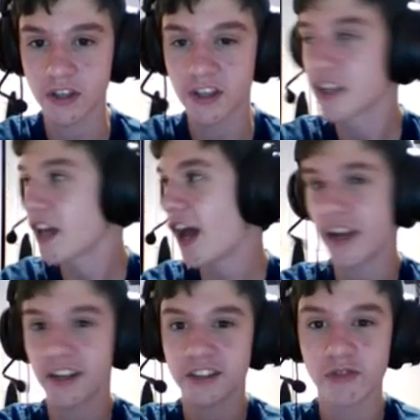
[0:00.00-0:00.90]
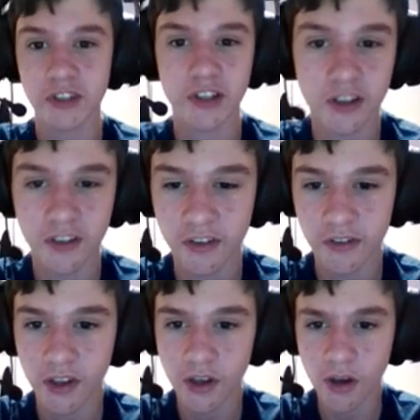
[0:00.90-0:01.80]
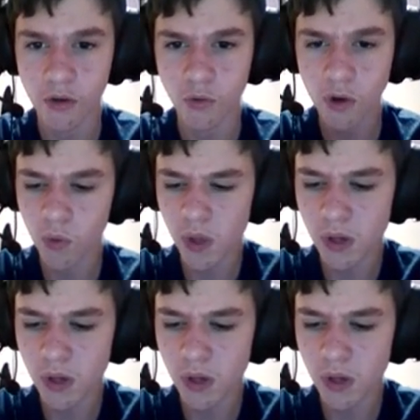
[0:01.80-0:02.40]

Yeah, we got some. Whoa, whoa,